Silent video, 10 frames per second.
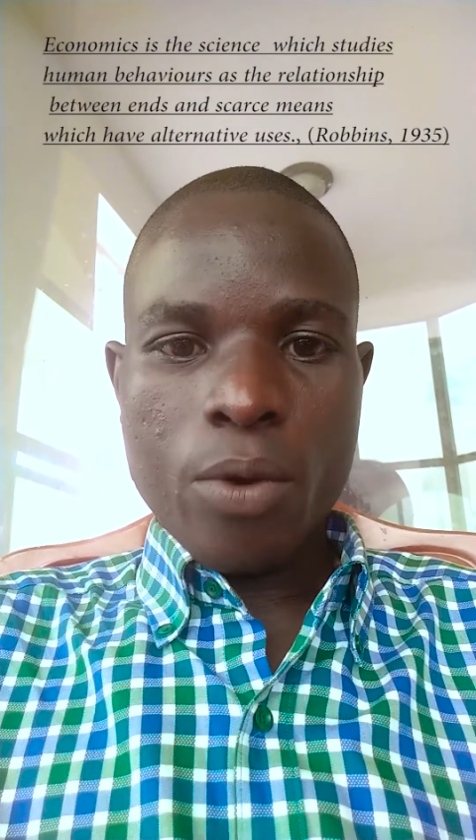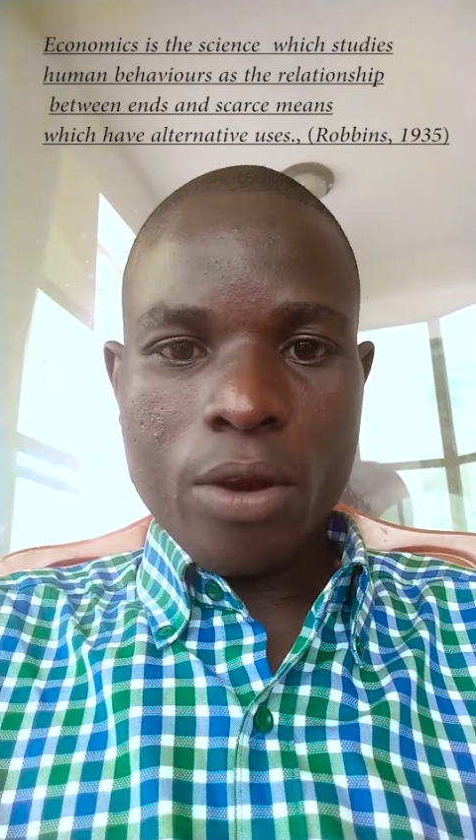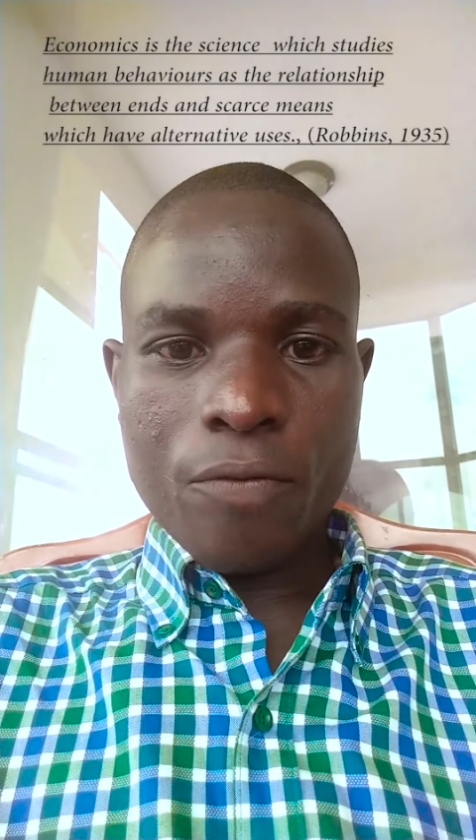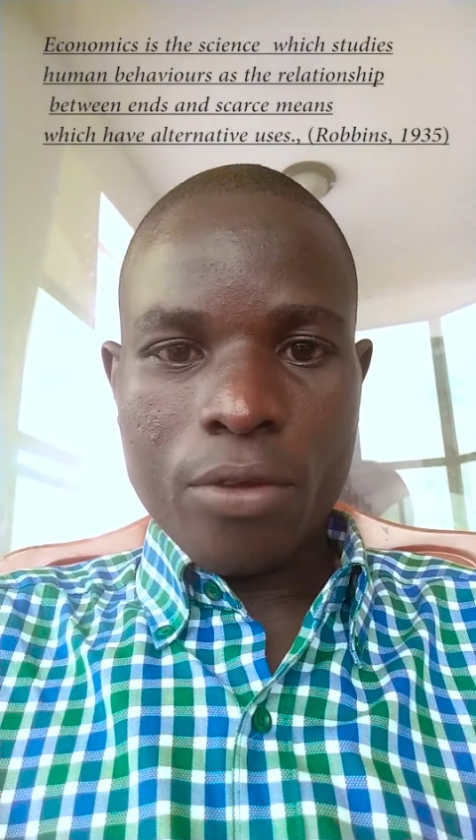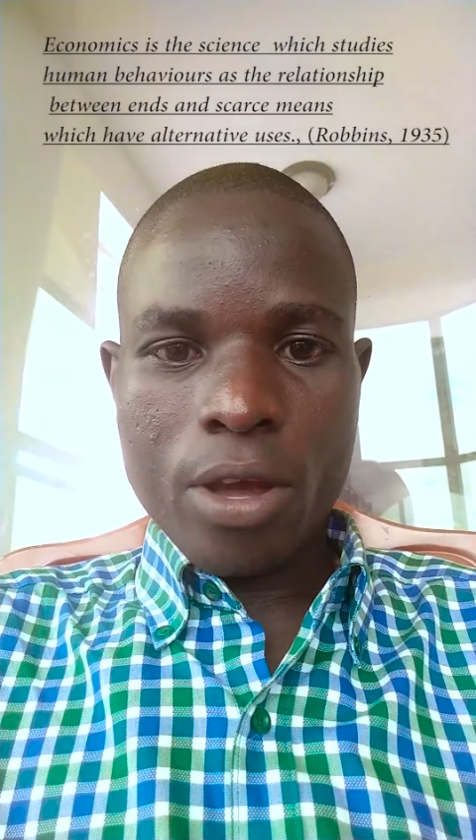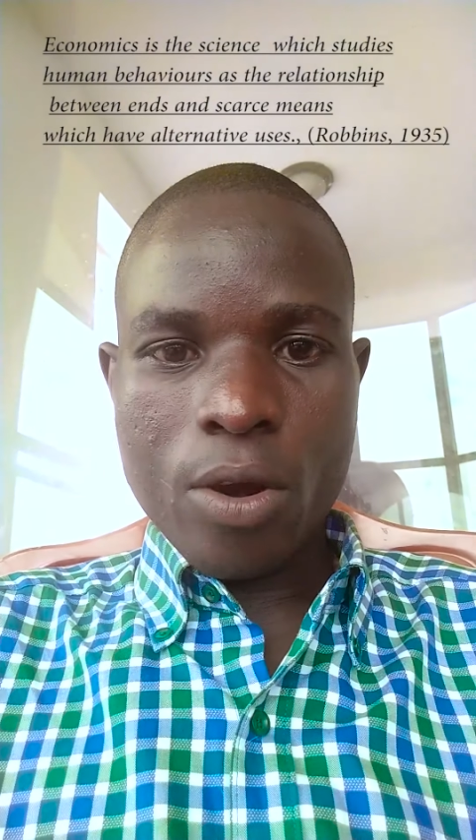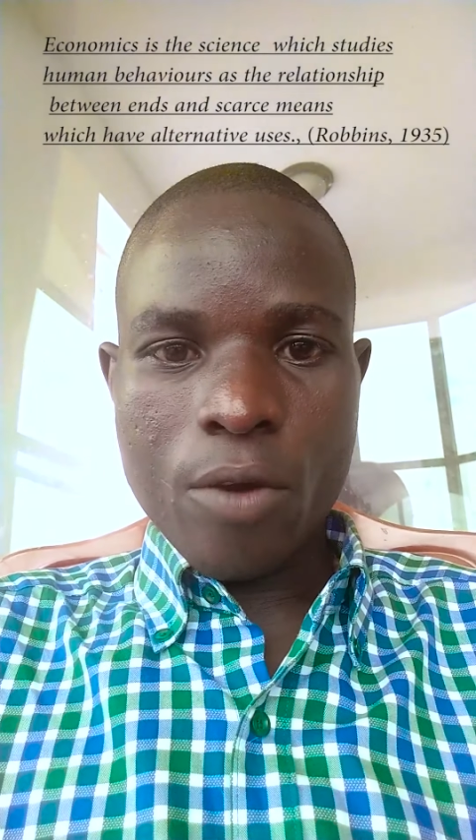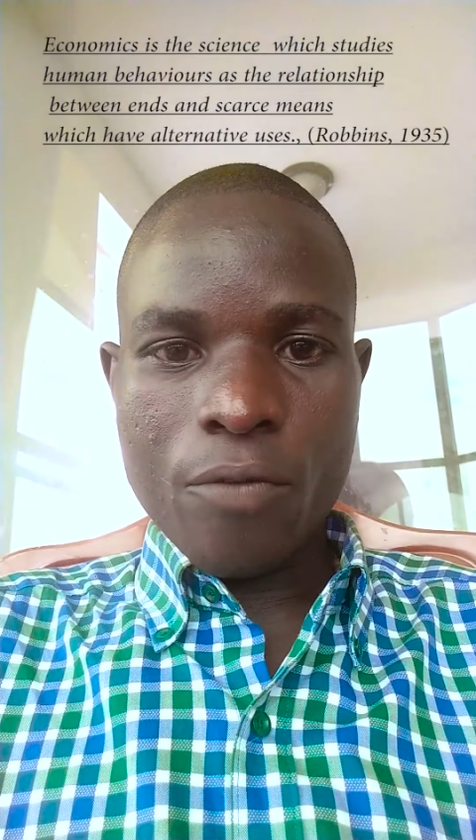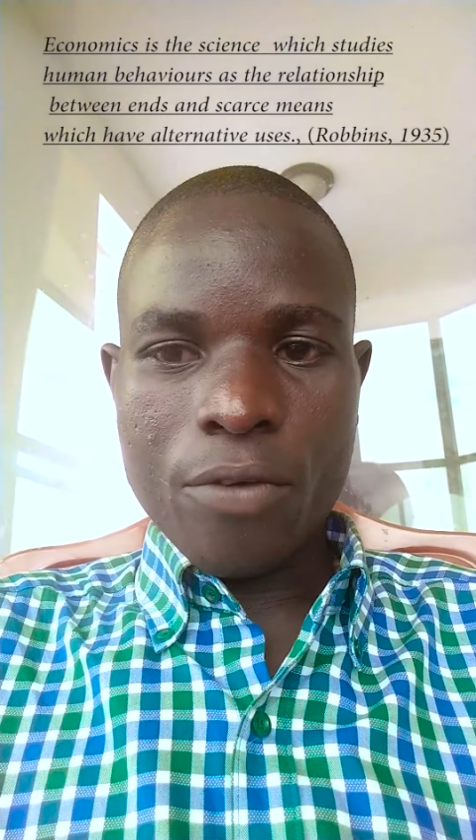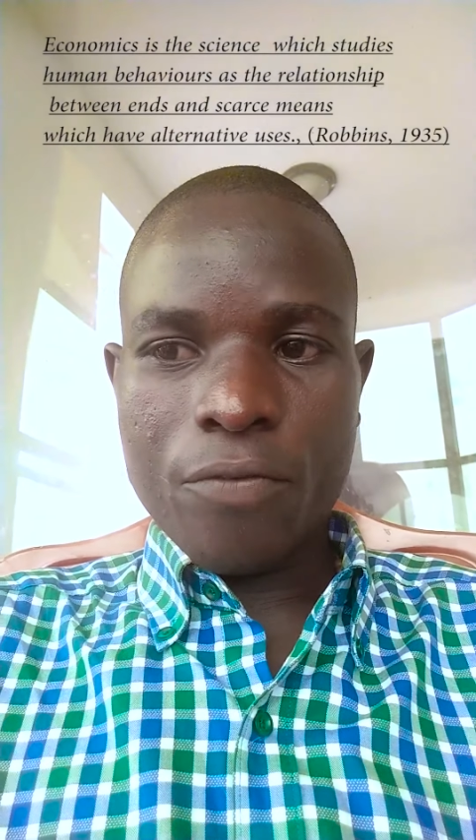welfare
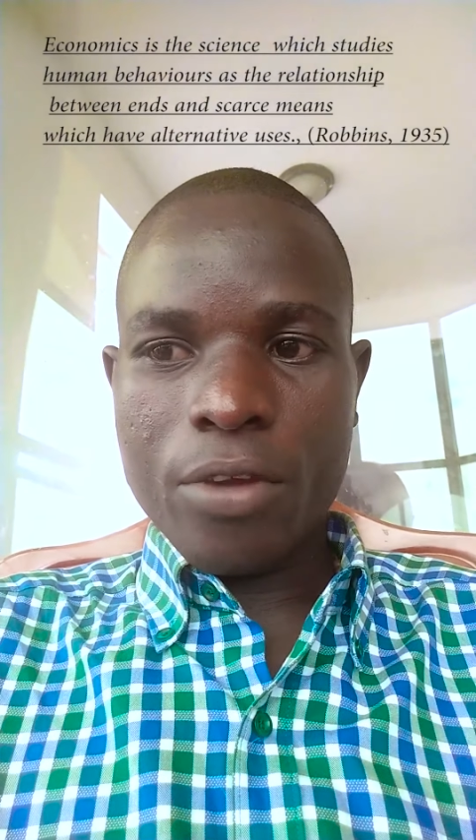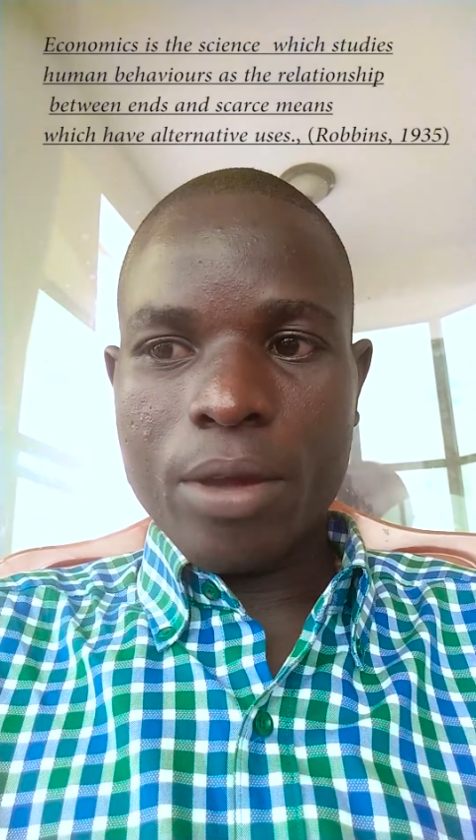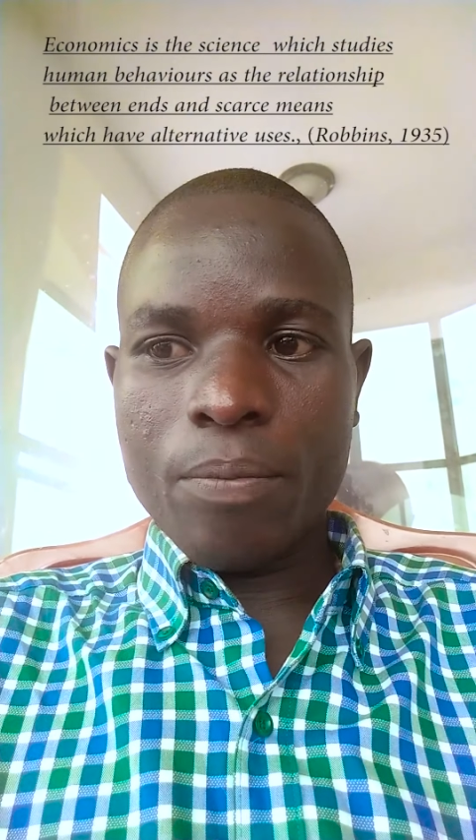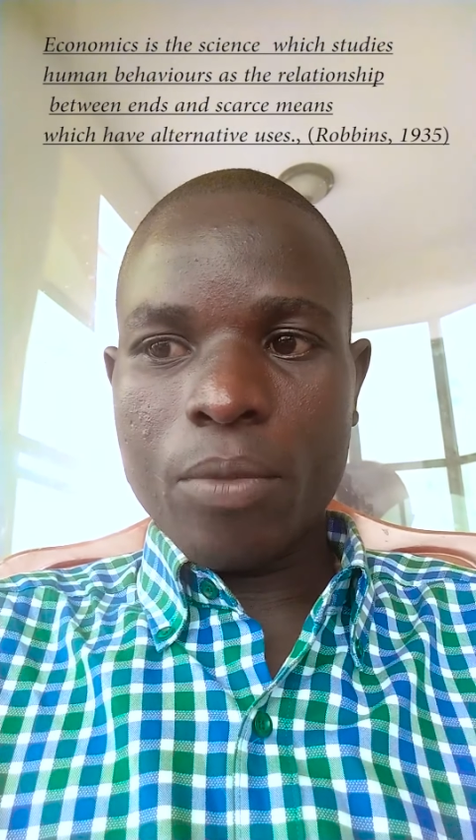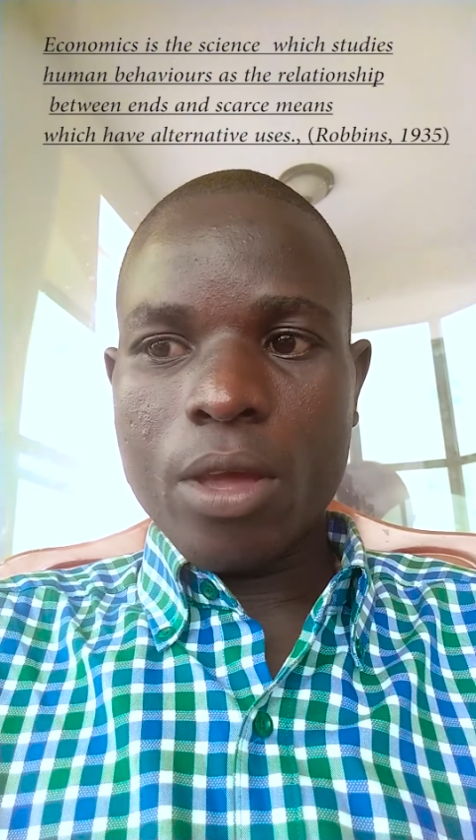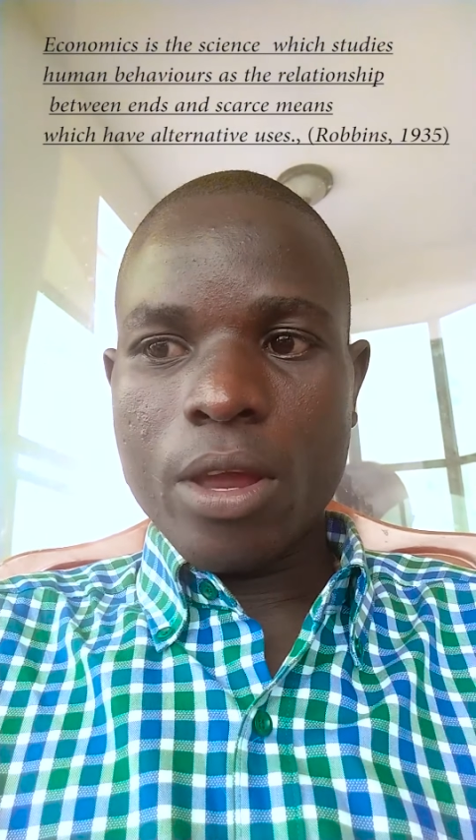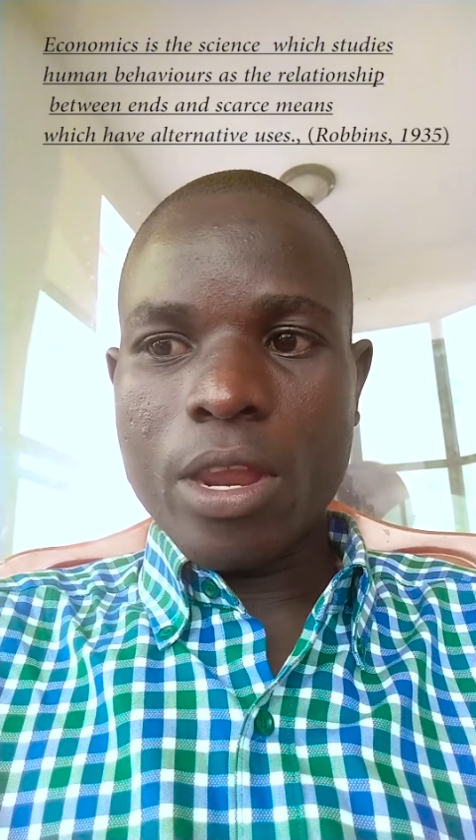of a firm,